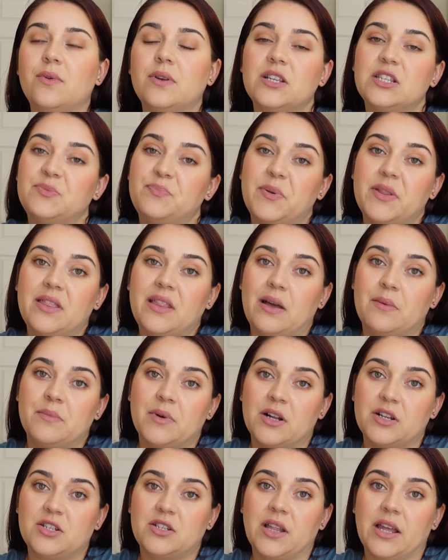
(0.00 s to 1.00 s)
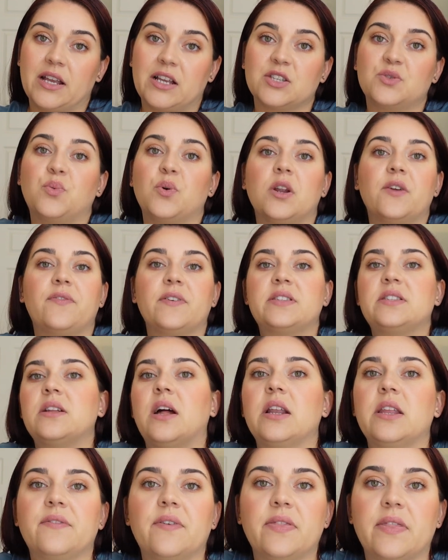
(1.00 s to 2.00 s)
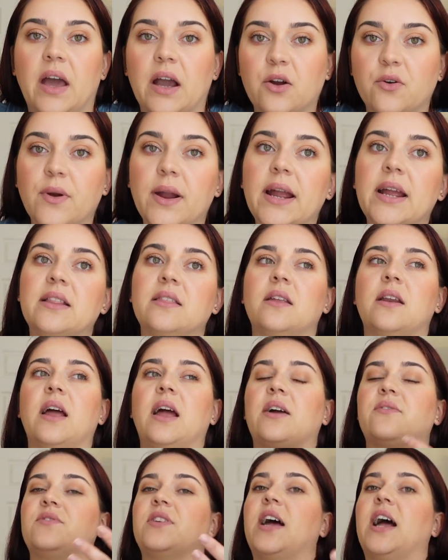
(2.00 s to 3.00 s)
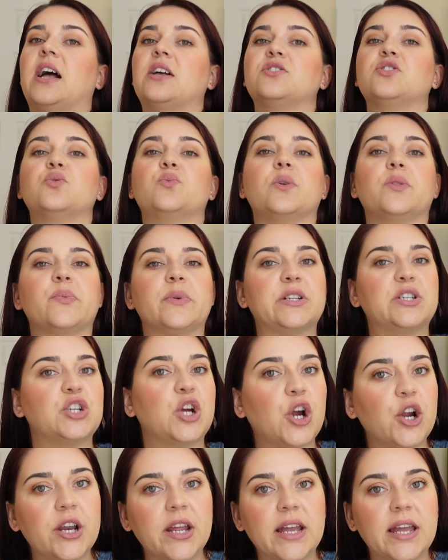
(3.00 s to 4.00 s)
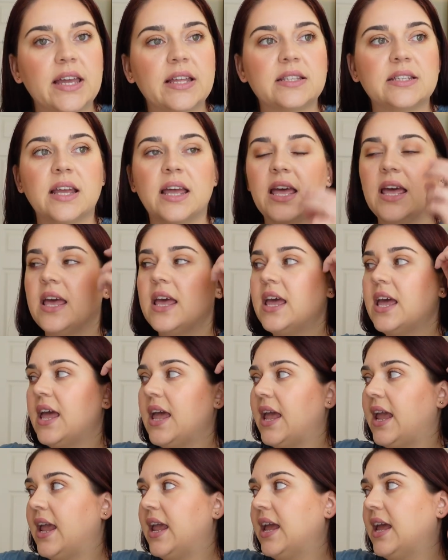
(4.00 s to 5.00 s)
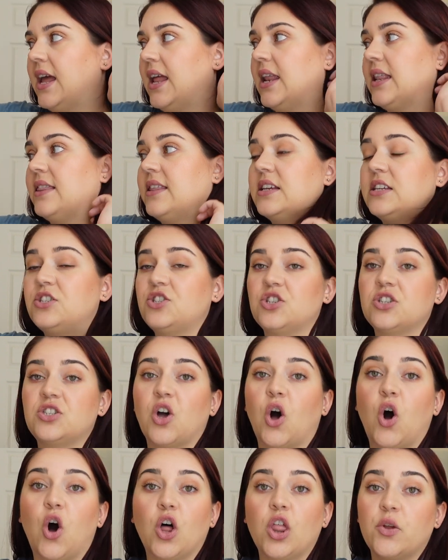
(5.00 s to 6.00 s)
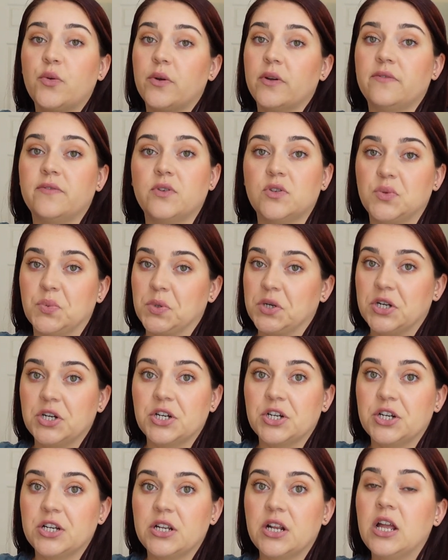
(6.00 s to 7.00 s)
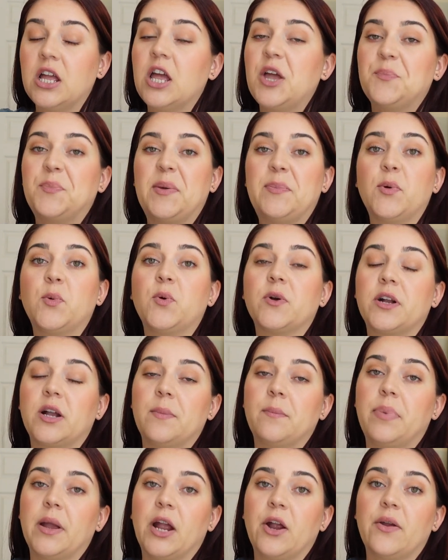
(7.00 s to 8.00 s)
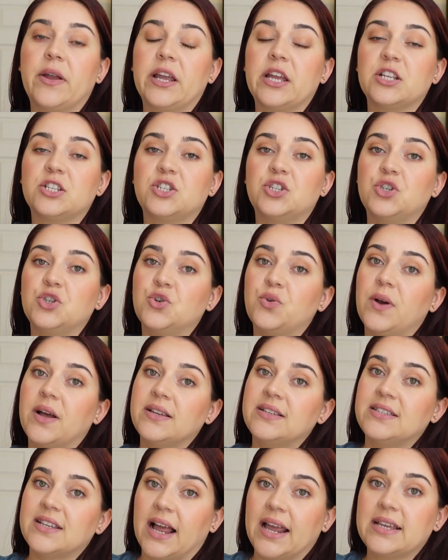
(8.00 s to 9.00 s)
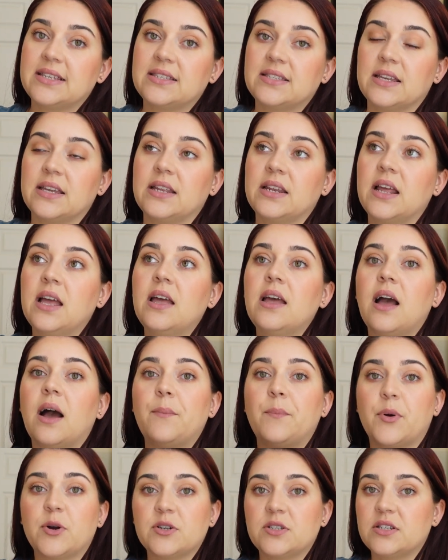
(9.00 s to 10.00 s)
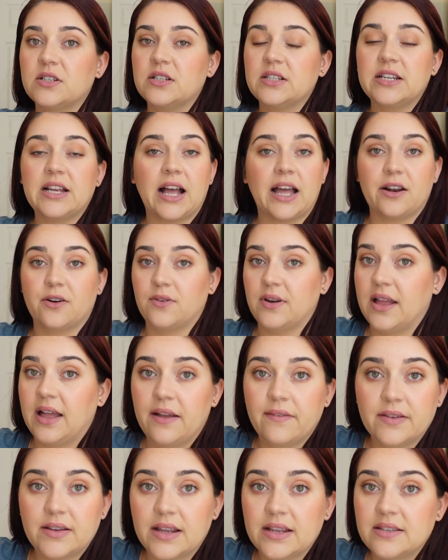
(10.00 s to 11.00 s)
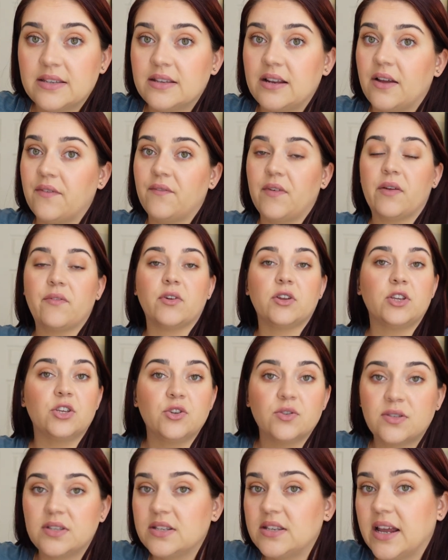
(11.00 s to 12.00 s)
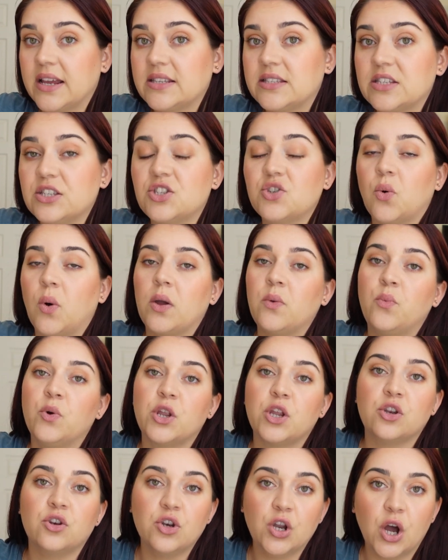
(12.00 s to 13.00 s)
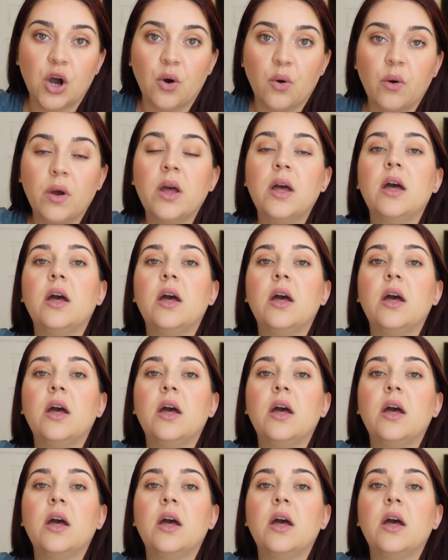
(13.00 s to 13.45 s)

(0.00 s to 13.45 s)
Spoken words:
want to spend that much, like, because what if it's not even that great and then I have to hassle with returning it? And this, just all the reviews were good. People were comparing it to a Dyson. Personally, I don't have a Dyson. I've never used a Dyson, so I wouldn't know.